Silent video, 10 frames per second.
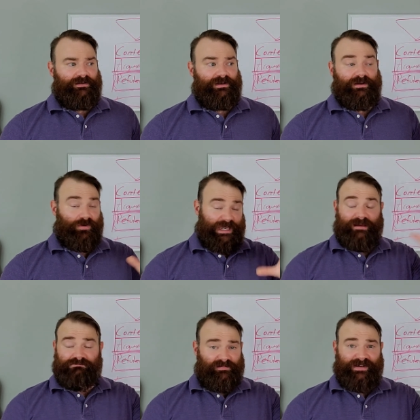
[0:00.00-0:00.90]

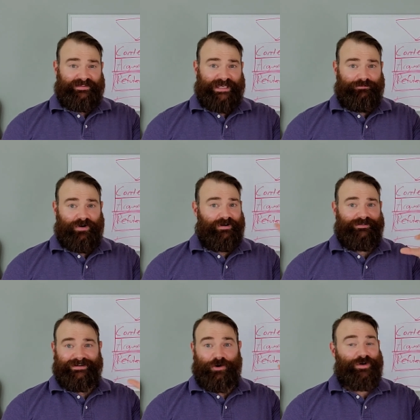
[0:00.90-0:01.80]
Okay, I've got that part.
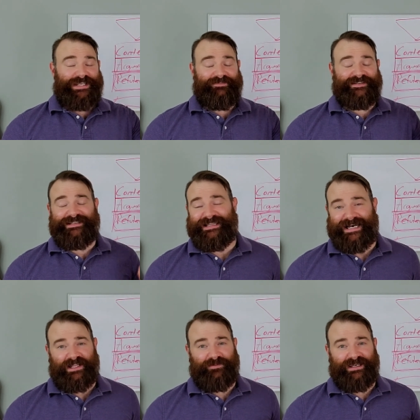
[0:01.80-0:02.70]
I always have to say that
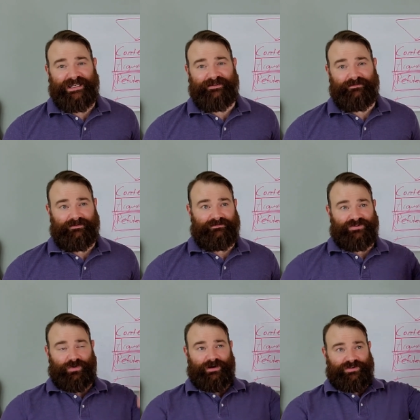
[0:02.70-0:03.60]
at the beginning
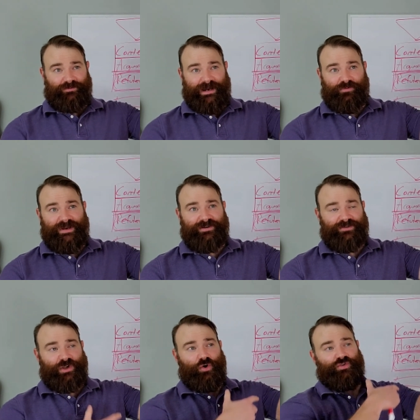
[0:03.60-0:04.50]
so my reader
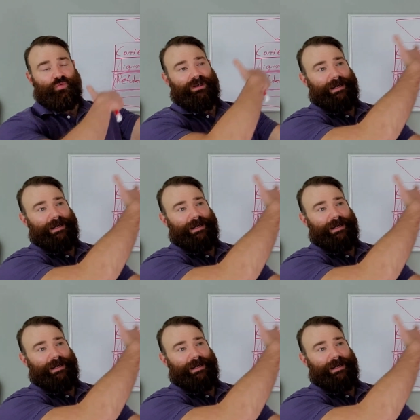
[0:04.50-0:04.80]
knows what I'm